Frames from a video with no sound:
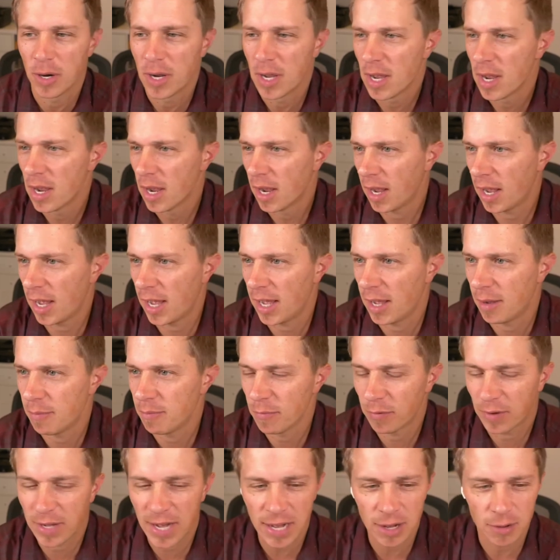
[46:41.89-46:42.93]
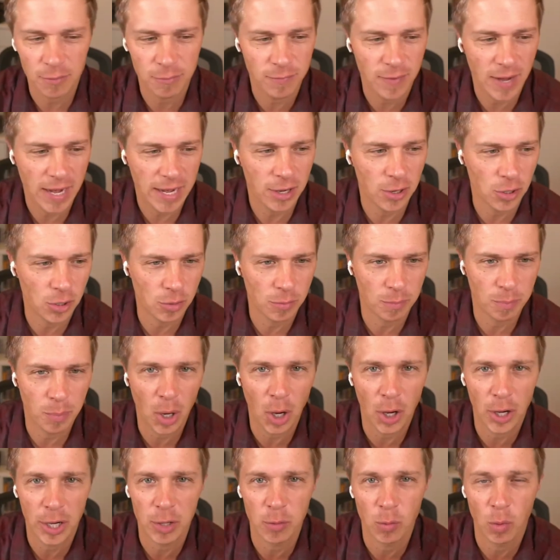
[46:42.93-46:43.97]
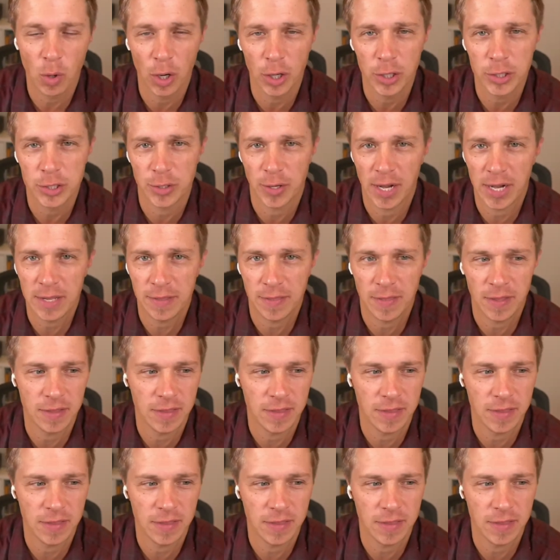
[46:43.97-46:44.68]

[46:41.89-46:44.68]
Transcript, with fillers: So um, kind of final parting words,